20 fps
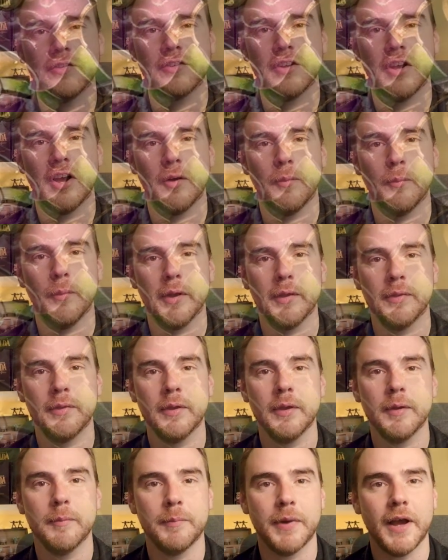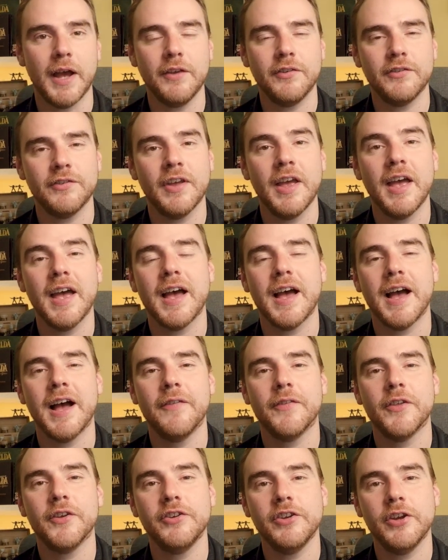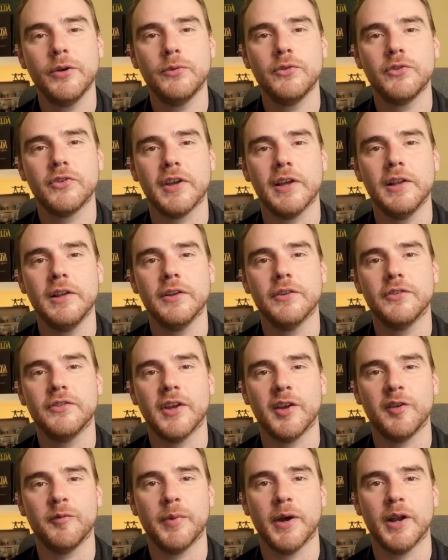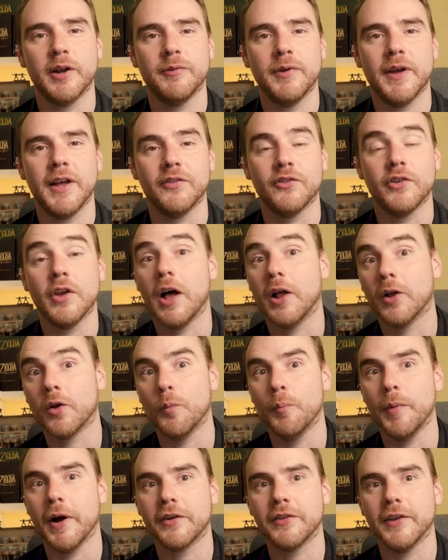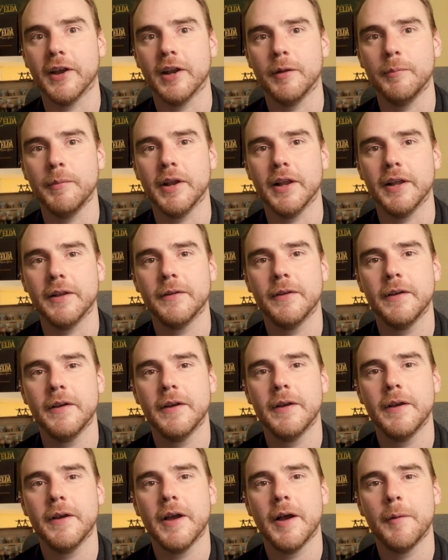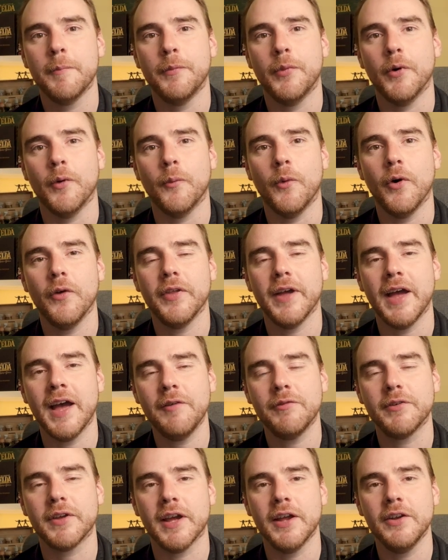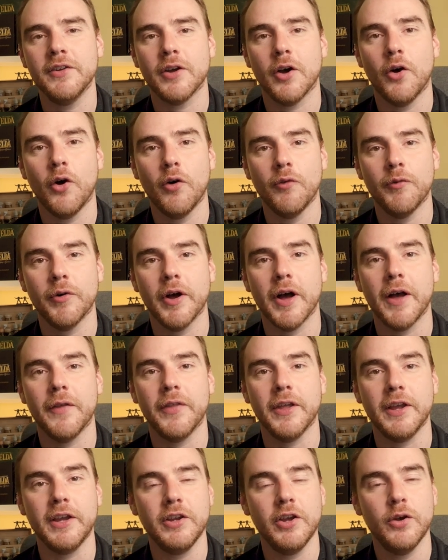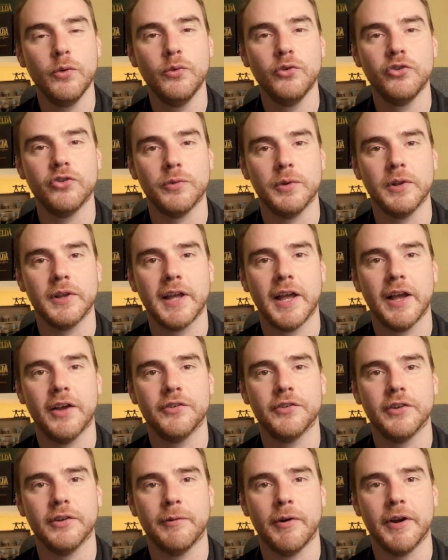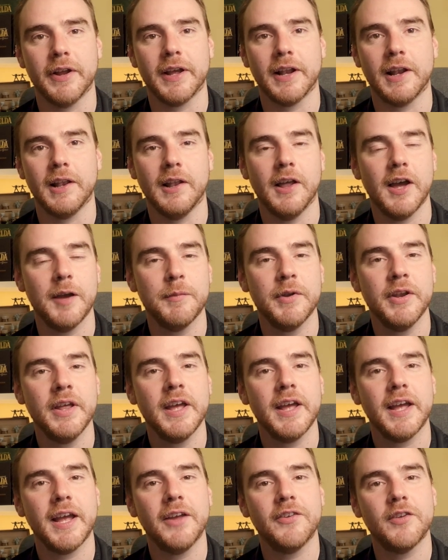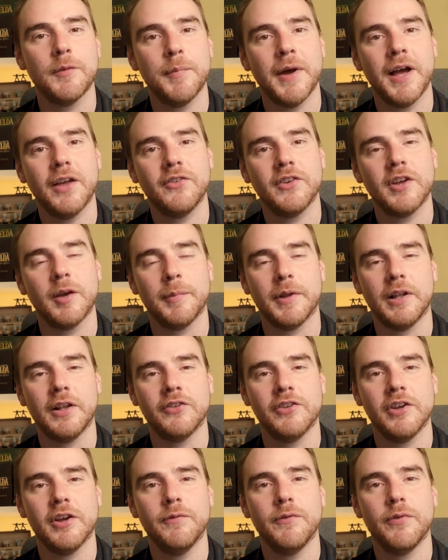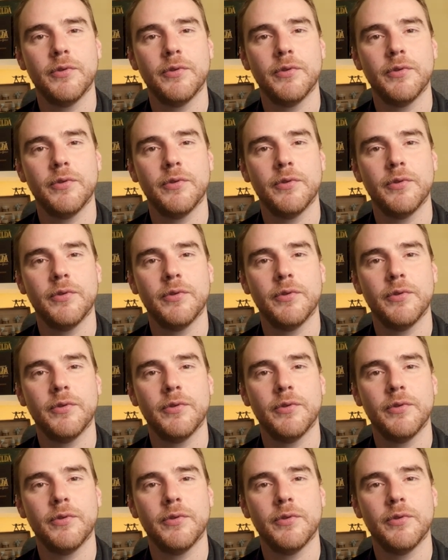start with Pass and the new skill, Safe Pair of Hands. I'll come back to that in a minute. But what they have gained over the usual Chaos Renegade lineman is a passing ability of